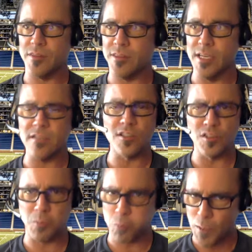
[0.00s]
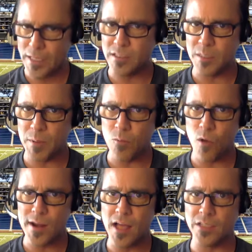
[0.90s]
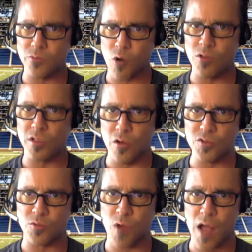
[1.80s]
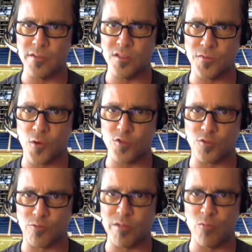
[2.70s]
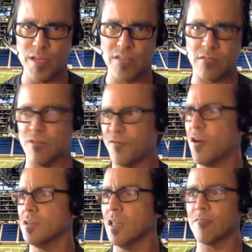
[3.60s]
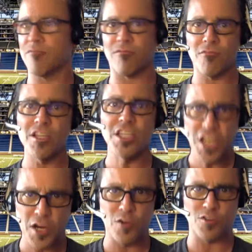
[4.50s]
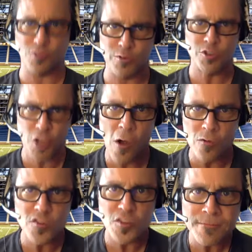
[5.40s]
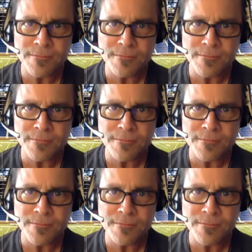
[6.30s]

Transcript: this has really been one hell of a roller coaster ride these first 3 weeks, but it felt like 3 years, Luke Jones.